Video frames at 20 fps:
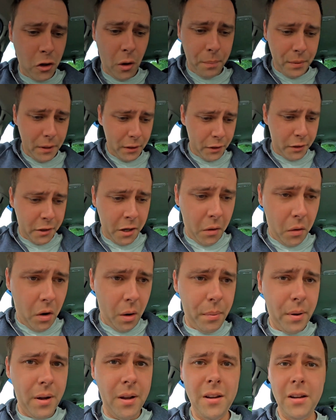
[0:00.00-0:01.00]
shopping at the
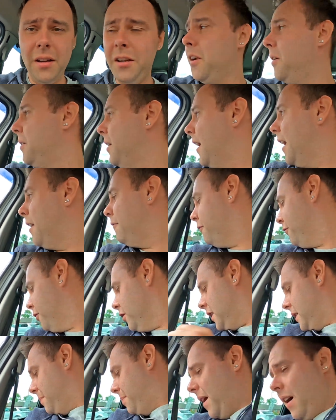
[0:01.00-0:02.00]
co-op, you don't get
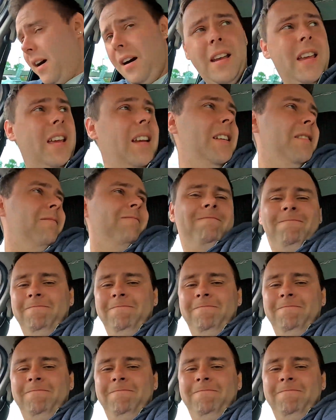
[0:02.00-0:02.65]
free parking.